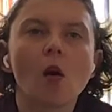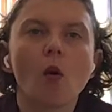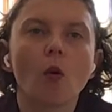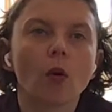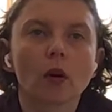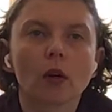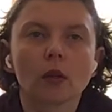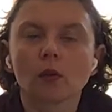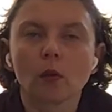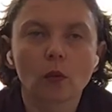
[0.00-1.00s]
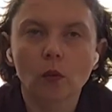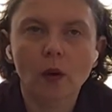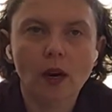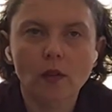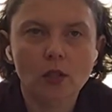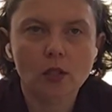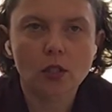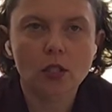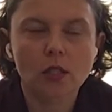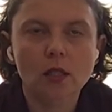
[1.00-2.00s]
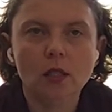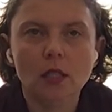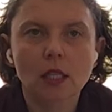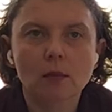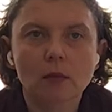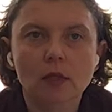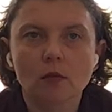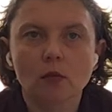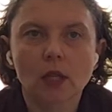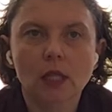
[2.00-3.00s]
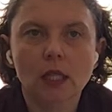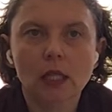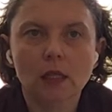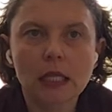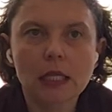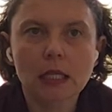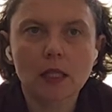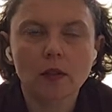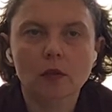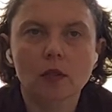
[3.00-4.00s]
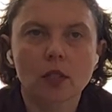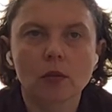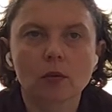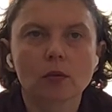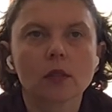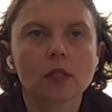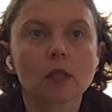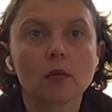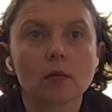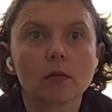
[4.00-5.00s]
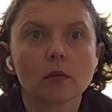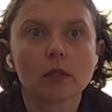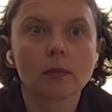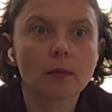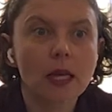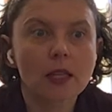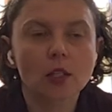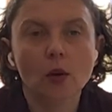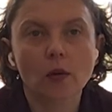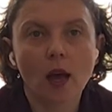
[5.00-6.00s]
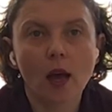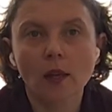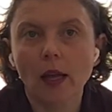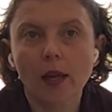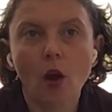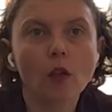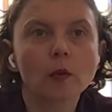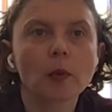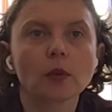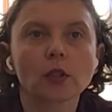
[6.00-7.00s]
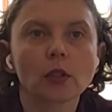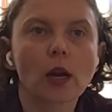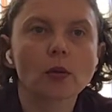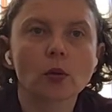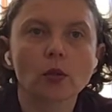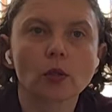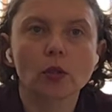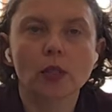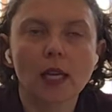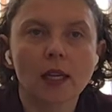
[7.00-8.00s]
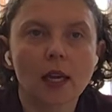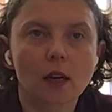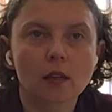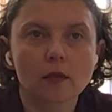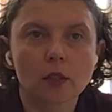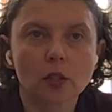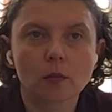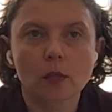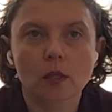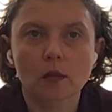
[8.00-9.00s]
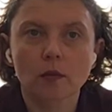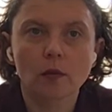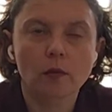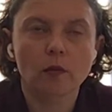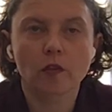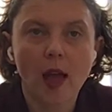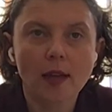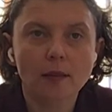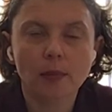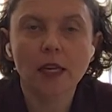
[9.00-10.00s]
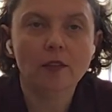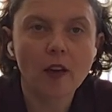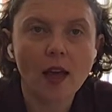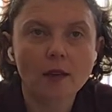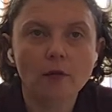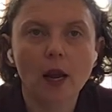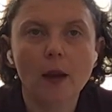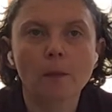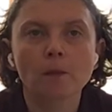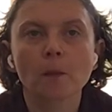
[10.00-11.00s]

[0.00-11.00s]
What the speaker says: Or whatever just seems really easy to you to make it so that like all the people in your household are taken care of in terms of being fed, right?